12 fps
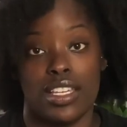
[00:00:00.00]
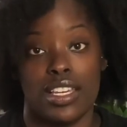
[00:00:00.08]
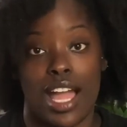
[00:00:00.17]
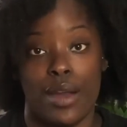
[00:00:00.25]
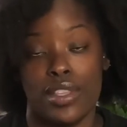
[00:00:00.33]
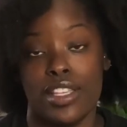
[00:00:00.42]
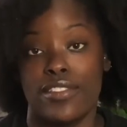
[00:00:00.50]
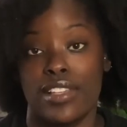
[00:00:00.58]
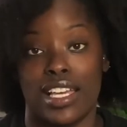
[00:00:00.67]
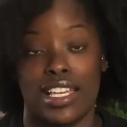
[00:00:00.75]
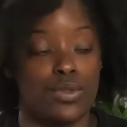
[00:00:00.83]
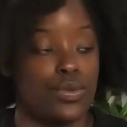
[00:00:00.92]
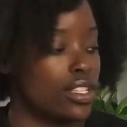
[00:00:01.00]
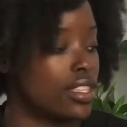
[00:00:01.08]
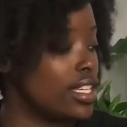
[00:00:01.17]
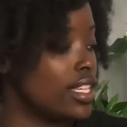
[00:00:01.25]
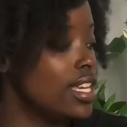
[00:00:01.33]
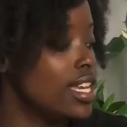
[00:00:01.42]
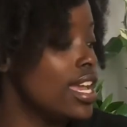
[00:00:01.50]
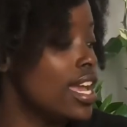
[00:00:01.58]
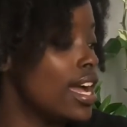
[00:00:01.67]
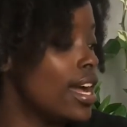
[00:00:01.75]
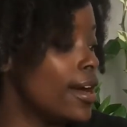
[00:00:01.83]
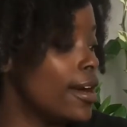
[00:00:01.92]
I really feel like it's worth it.
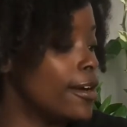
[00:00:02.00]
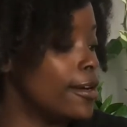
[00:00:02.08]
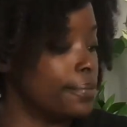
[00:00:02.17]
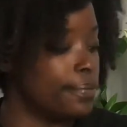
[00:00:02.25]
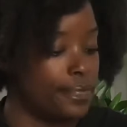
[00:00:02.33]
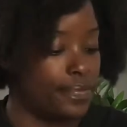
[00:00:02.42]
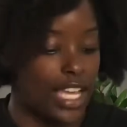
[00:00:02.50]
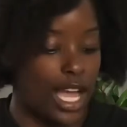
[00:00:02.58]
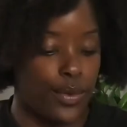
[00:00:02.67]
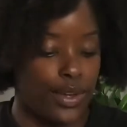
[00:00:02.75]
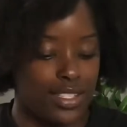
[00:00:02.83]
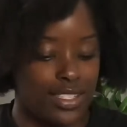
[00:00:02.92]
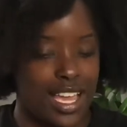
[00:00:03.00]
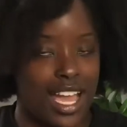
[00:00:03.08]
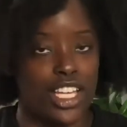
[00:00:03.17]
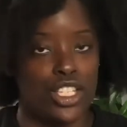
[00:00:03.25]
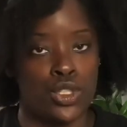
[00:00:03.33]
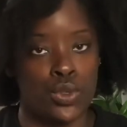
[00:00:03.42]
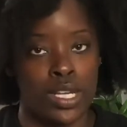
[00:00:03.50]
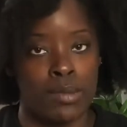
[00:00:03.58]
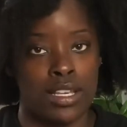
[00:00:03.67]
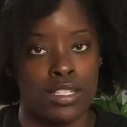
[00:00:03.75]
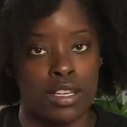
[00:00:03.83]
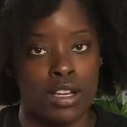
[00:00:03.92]
I wouldn't say I enjoyed
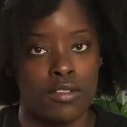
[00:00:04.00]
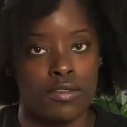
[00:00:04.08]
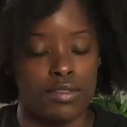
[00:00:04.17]
myself,